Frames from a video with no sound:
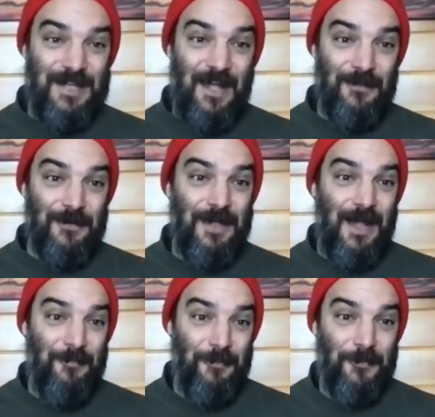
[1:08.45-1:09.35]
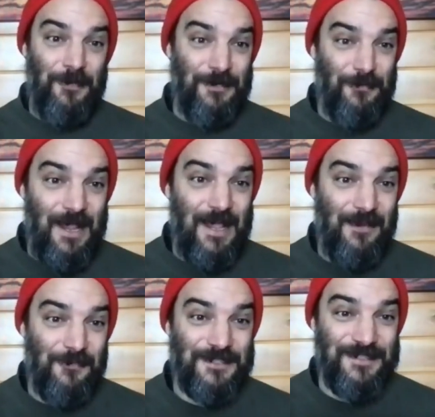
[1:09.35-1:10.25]
Copperwood
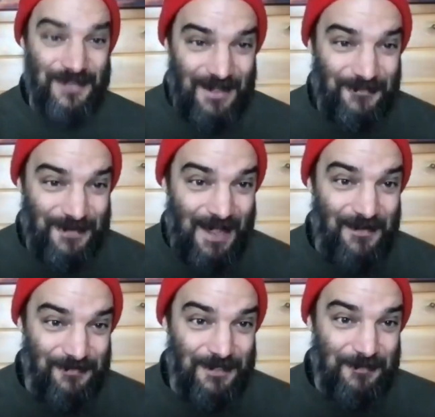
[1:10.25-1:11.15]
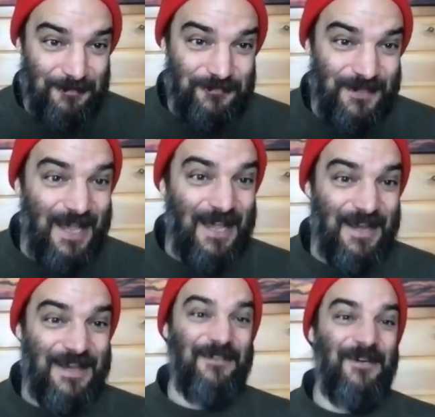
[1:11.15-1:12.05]
grant was left out of it.
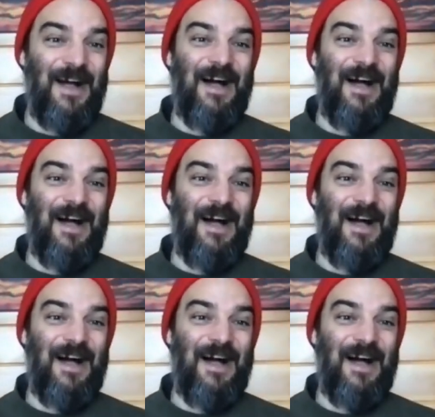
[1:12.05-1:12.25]
And